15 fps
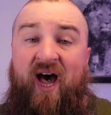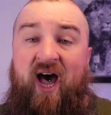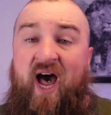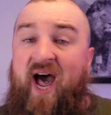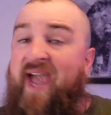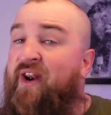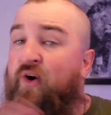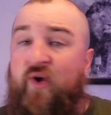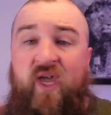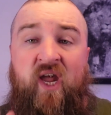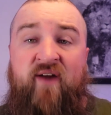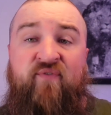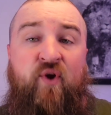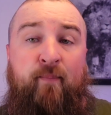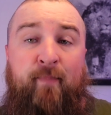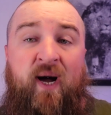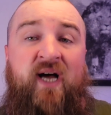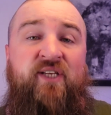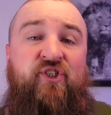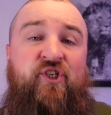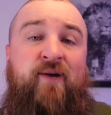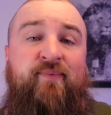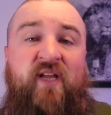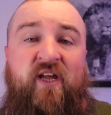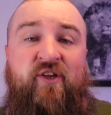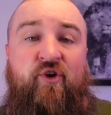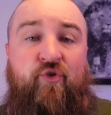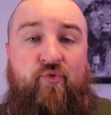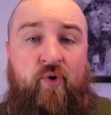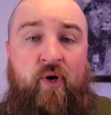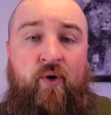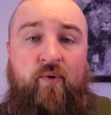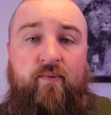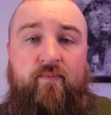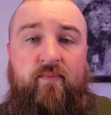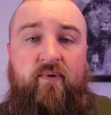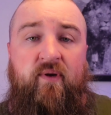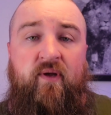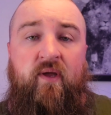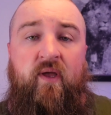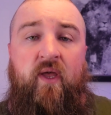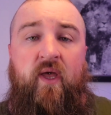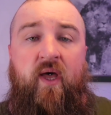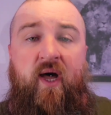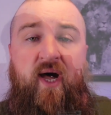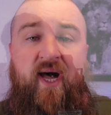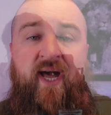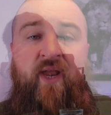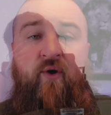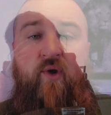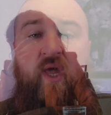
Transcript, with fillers: I don't care if your boss jumped down your throat. I don't